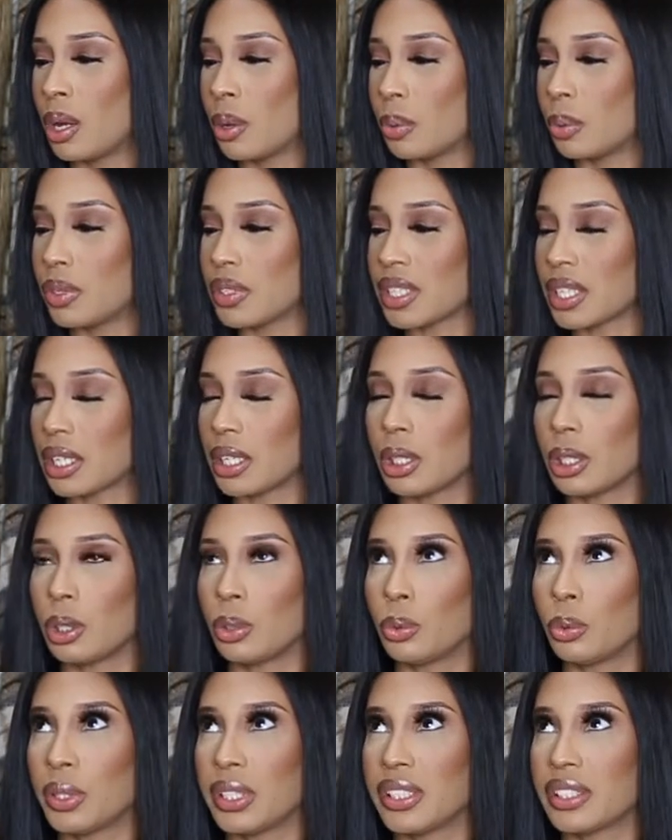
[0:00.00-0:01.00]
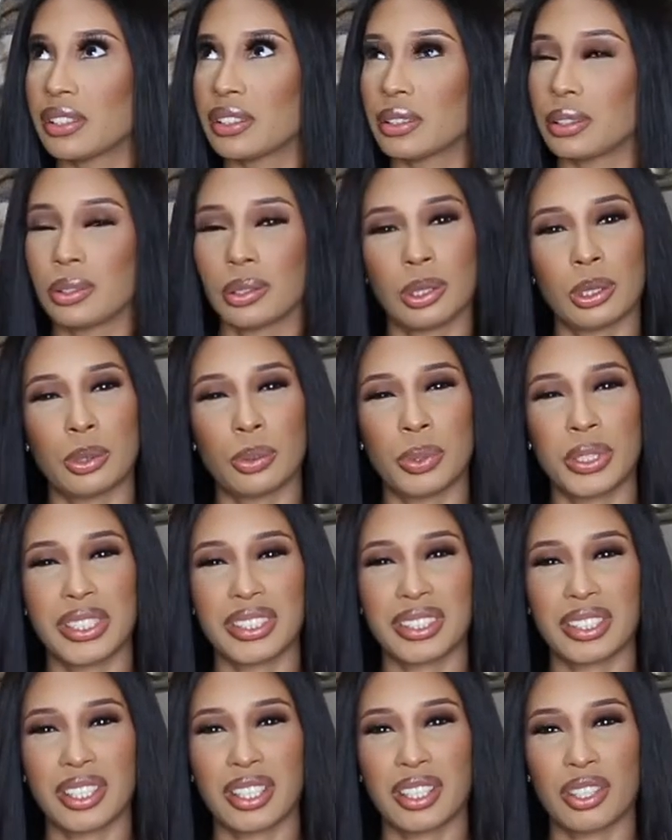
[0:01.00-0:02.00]
was it
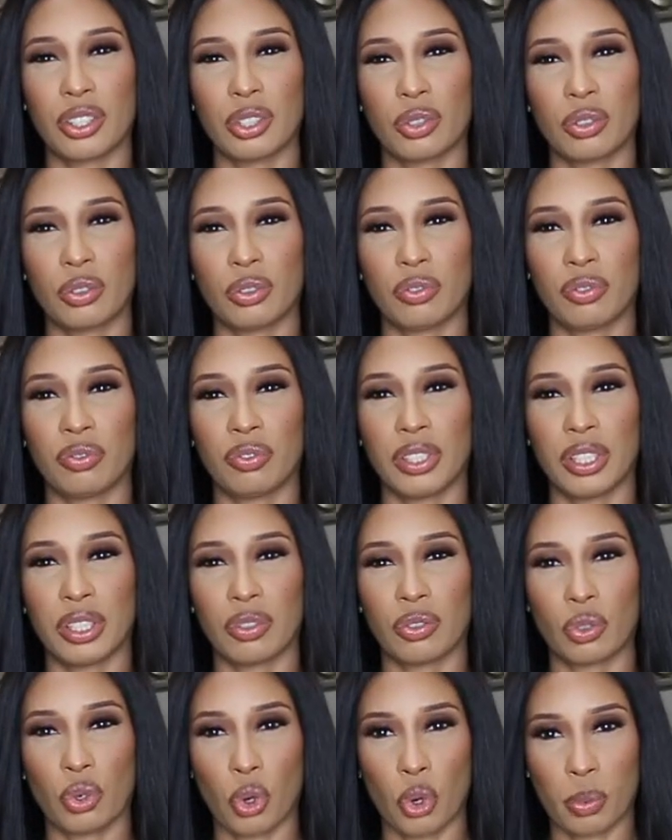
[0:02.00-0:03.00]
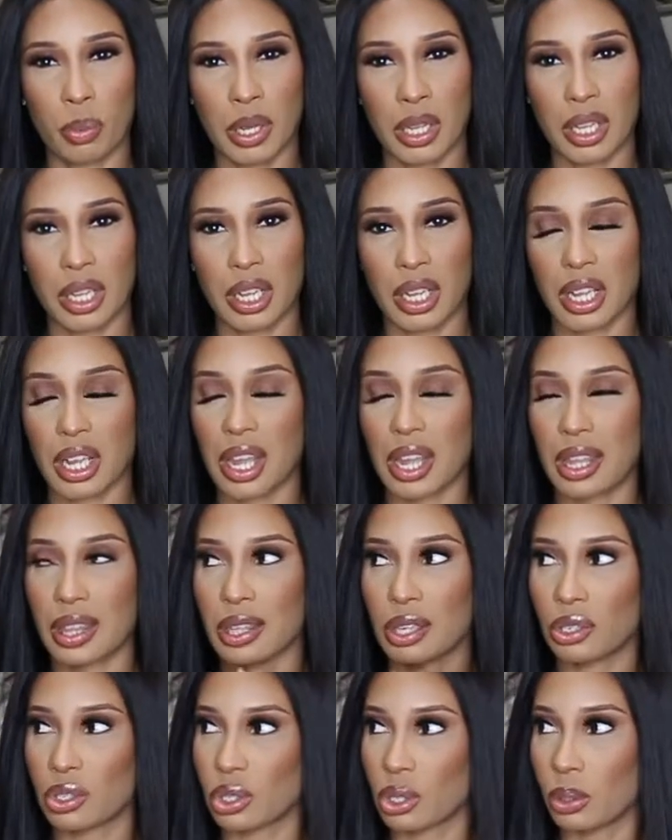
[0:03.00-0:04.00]
Louisa Via Roma.
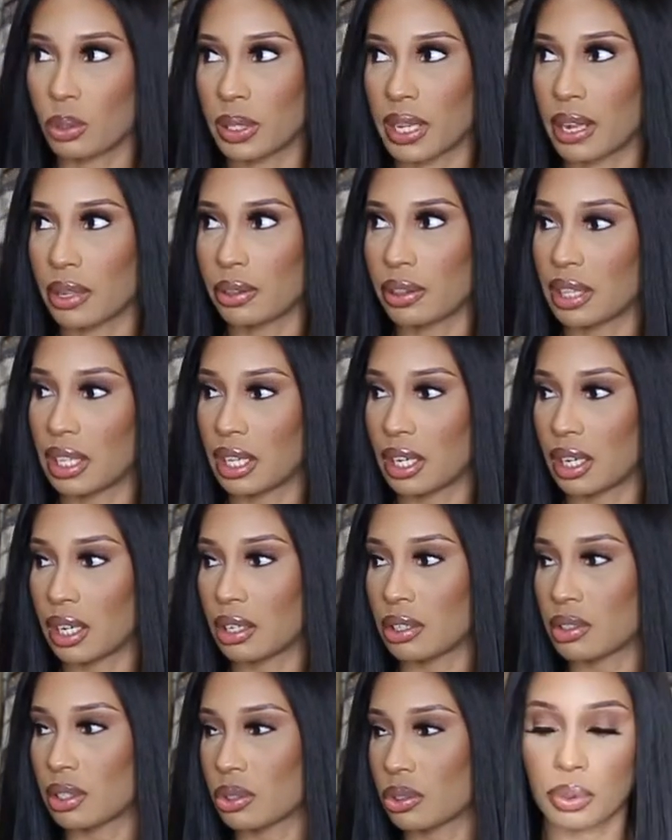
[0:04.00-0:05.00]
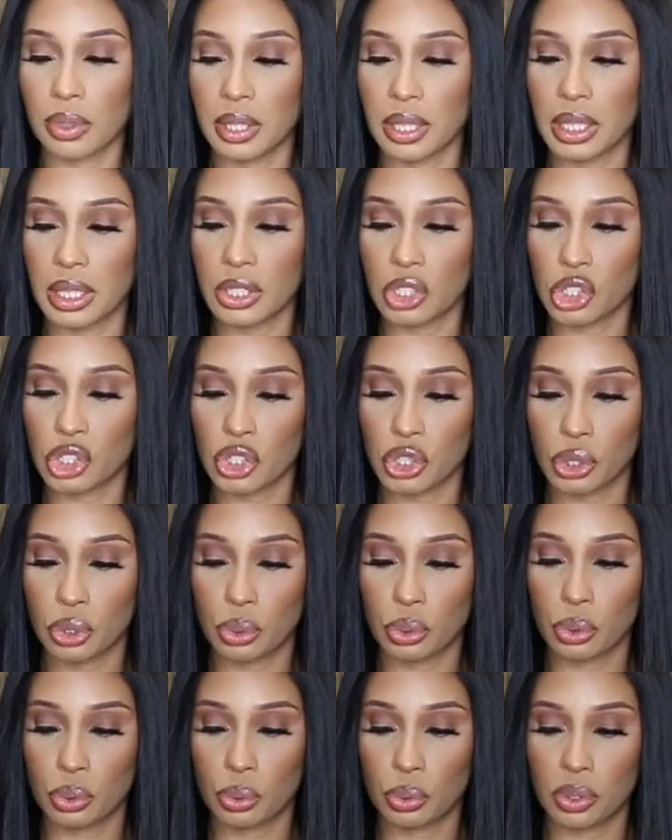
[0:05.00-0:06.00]
They're sold out there. These
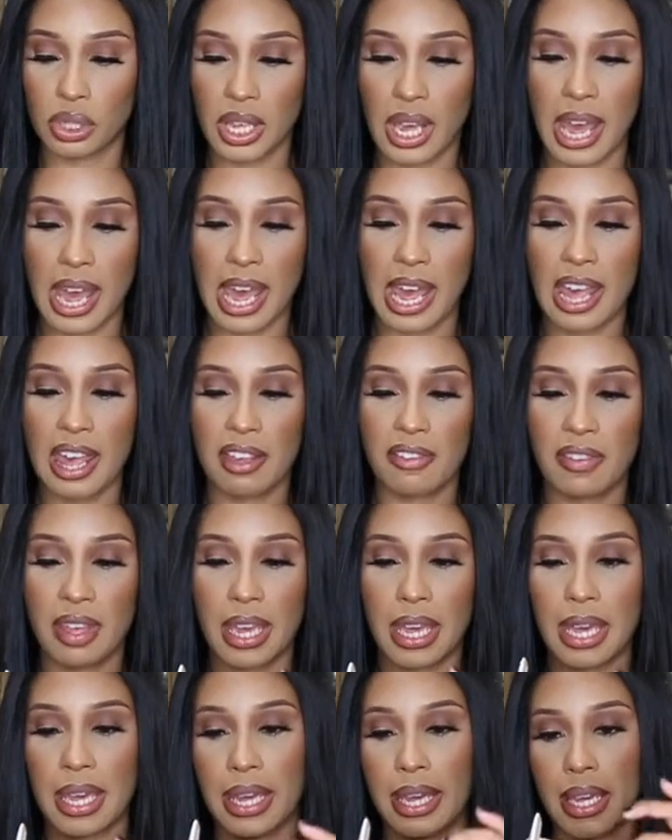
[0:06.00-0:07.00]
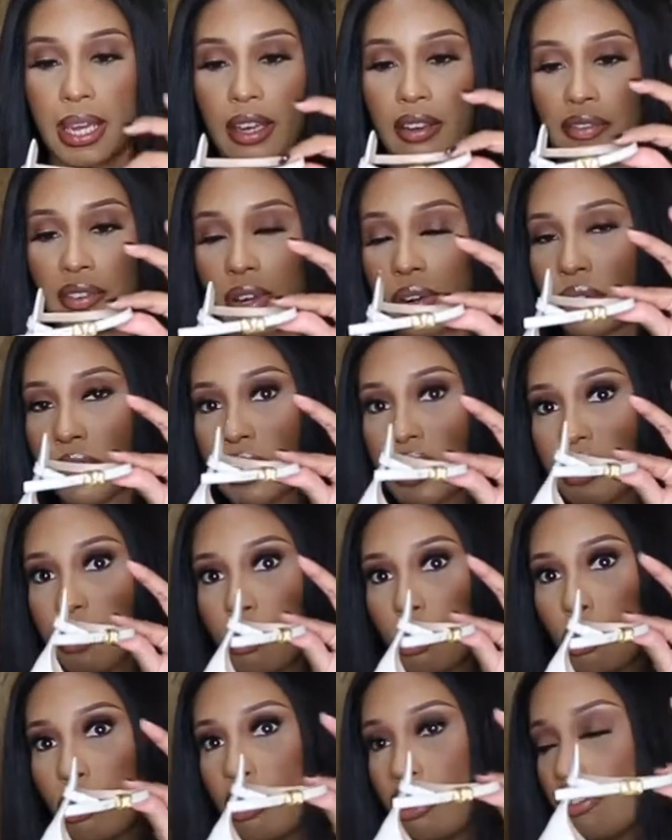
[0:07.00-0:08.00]
shoes have a very
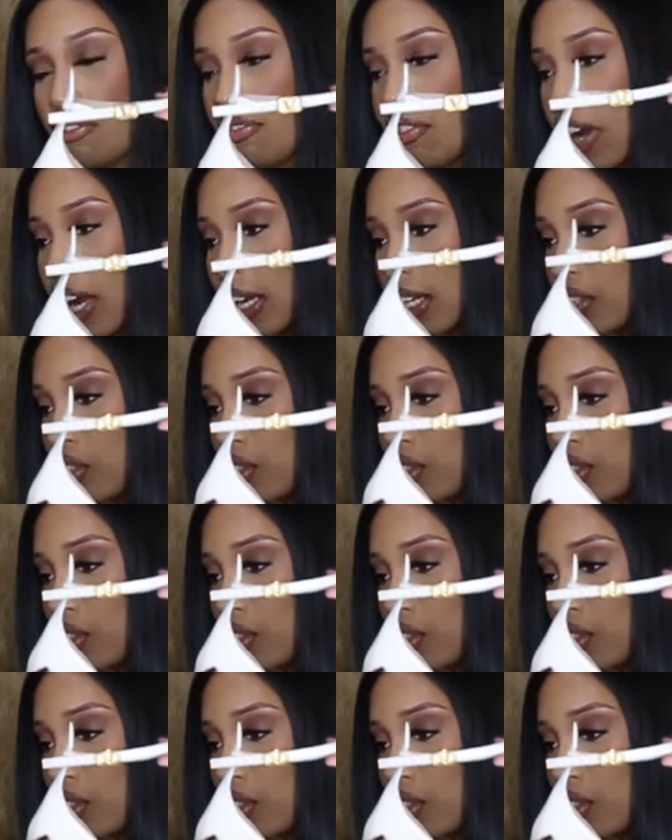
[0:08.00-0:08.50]
small fine